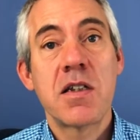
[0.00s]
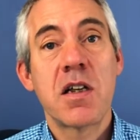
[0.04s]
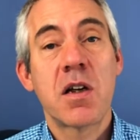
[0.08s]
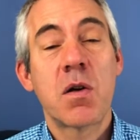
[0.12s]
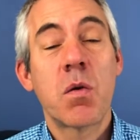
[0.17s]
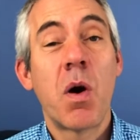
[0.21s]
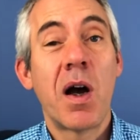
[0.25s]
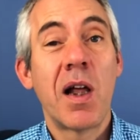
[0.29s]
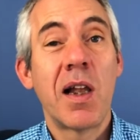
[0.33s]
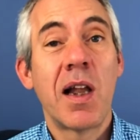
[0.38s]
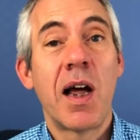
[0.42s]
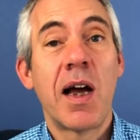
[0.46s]
I
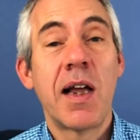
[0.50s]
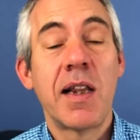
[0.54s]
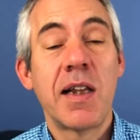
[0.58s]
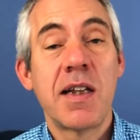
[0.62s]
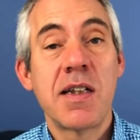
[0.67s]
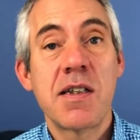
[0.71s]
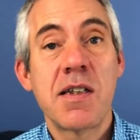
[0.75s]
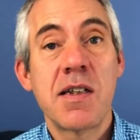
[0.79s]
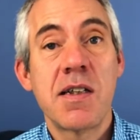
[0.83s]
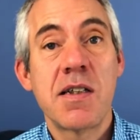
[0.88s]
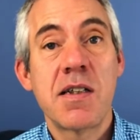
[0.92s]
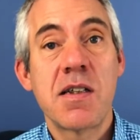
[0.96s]
quite like
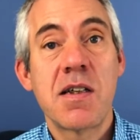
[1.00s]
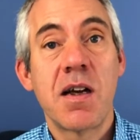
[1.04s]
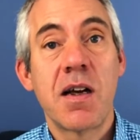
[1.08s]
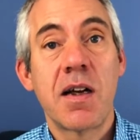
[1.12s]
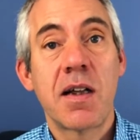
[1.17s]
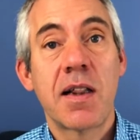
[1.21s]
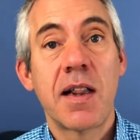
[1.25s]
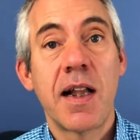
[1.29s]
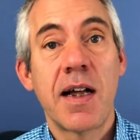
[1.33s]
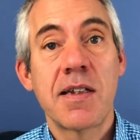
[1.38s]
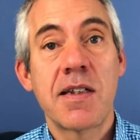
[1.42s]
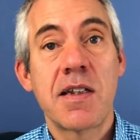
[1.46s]
listening to
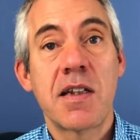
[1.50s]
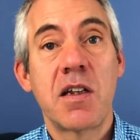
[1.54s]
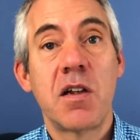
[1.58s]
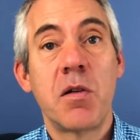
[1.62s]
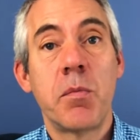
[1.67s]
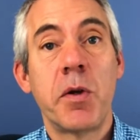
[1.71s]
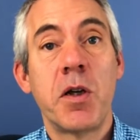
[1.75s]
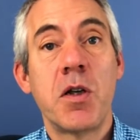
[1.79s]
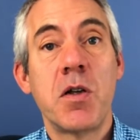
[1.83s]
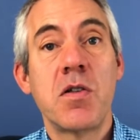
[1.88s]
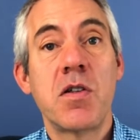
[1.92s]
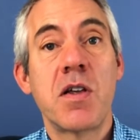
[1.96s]
classical
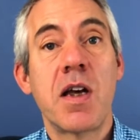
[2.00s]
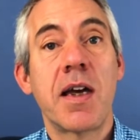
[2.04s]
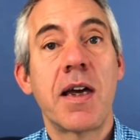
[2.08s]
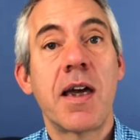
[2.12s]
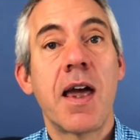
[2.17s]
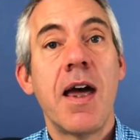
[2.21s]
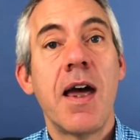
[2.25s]
music.